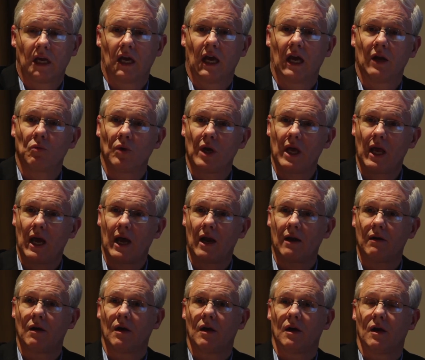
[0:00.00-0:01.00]
And we
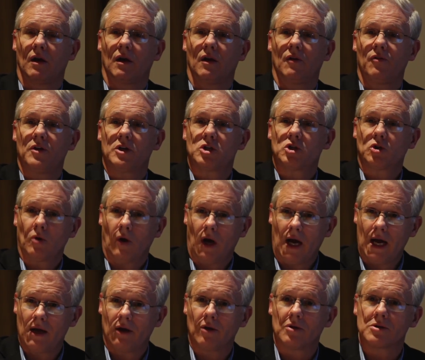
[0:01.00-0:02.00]
had the
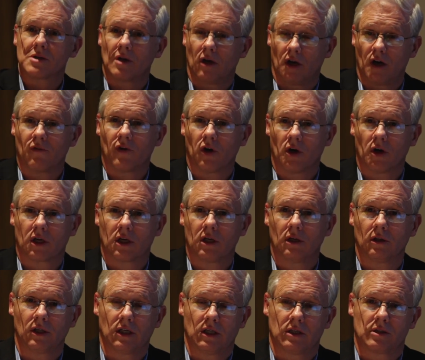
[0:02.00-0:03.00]
trials of
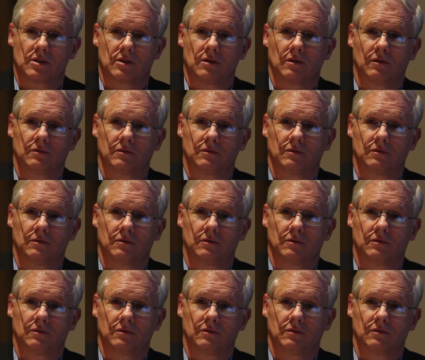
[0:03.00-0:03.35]
Hercules,